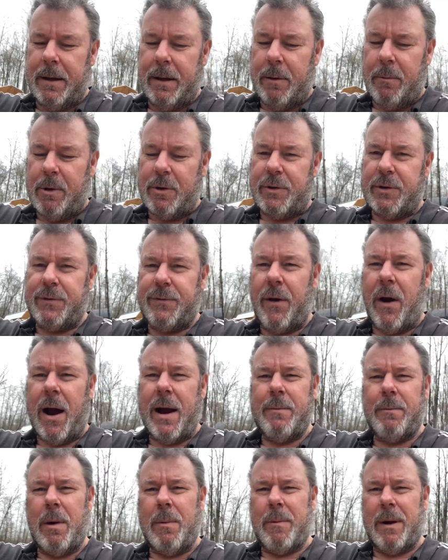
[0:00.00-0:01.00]
which was
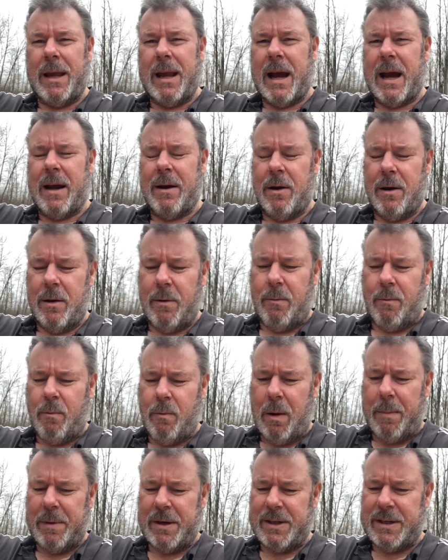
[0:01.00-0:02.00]
fine when we uh,
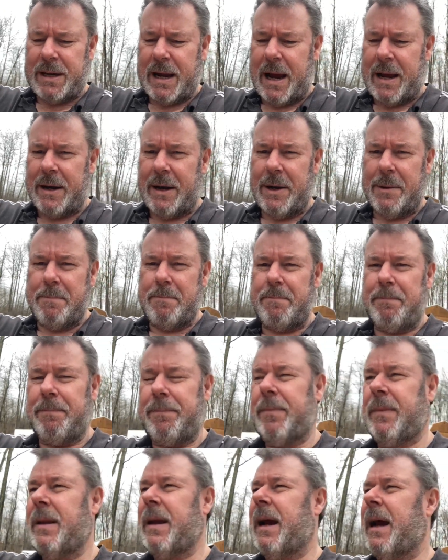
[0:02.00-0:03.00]
when we started,
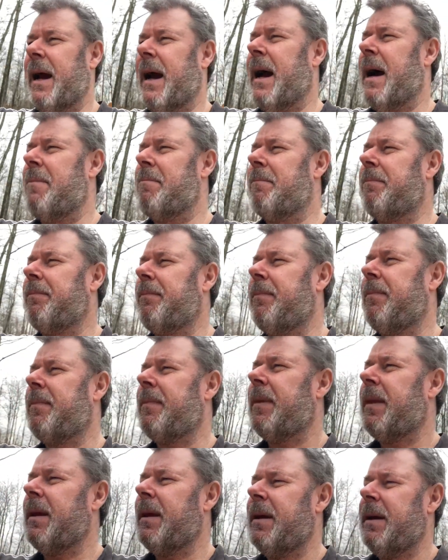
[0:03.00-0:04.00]
um,
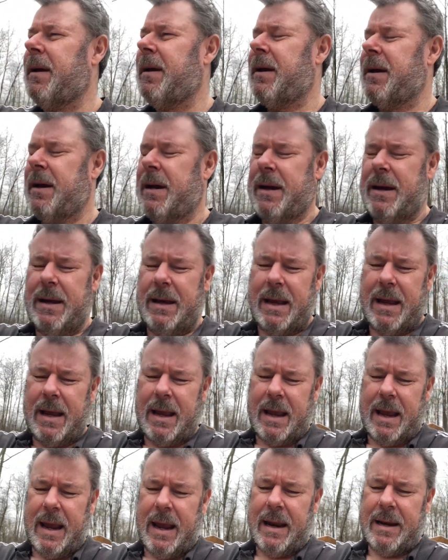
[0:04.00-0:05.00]

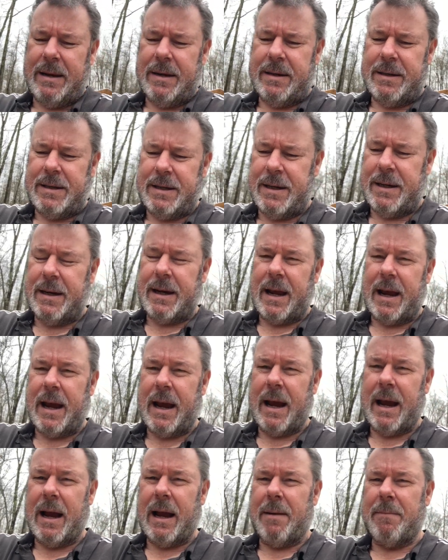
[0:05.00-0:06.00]
and
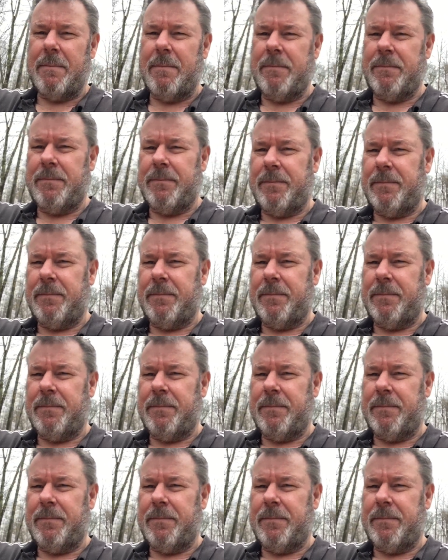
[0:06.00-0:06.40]
um,